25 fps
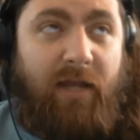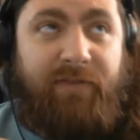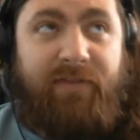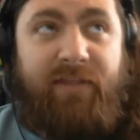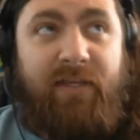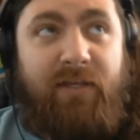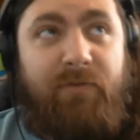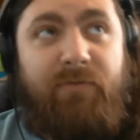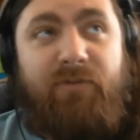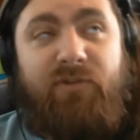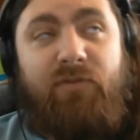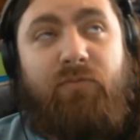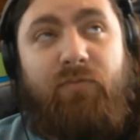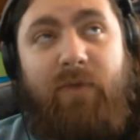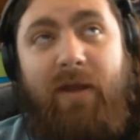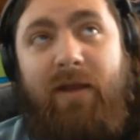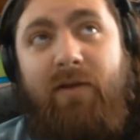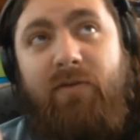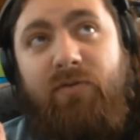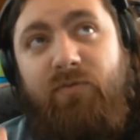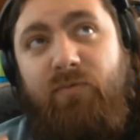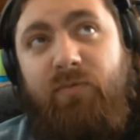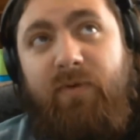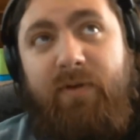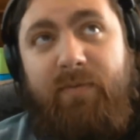think it was
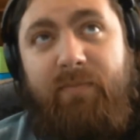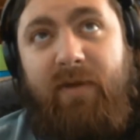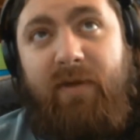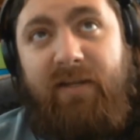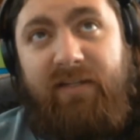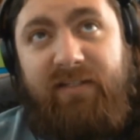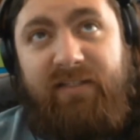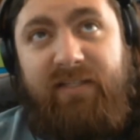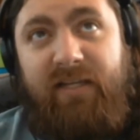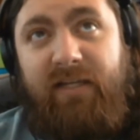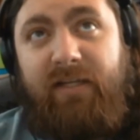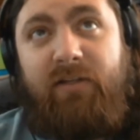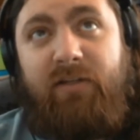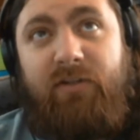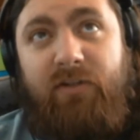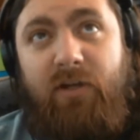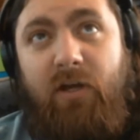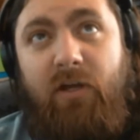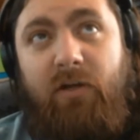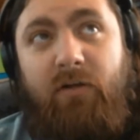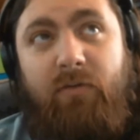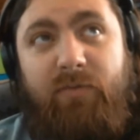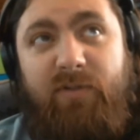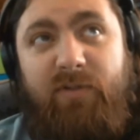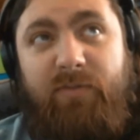around when my second
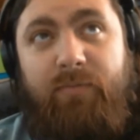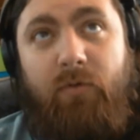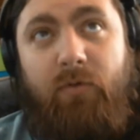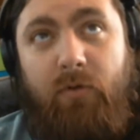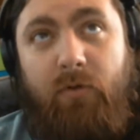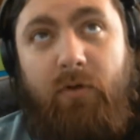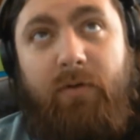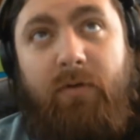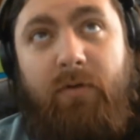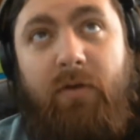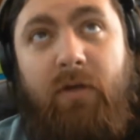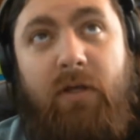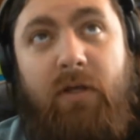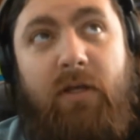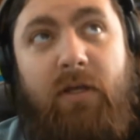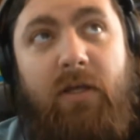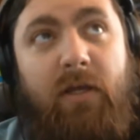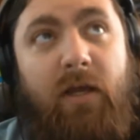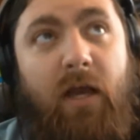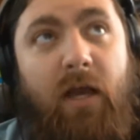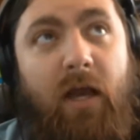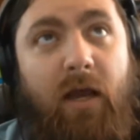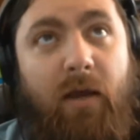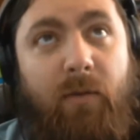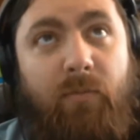daughter was born.
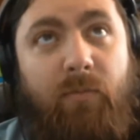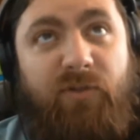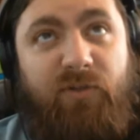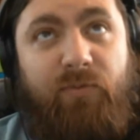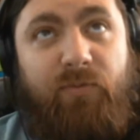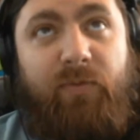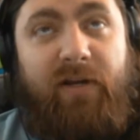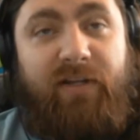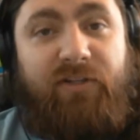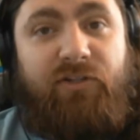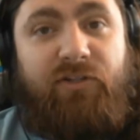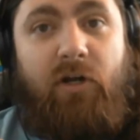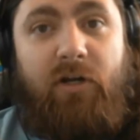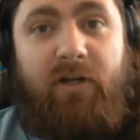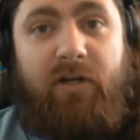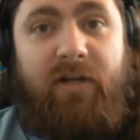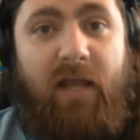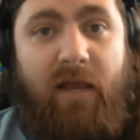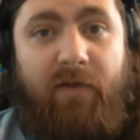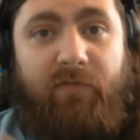Was when I started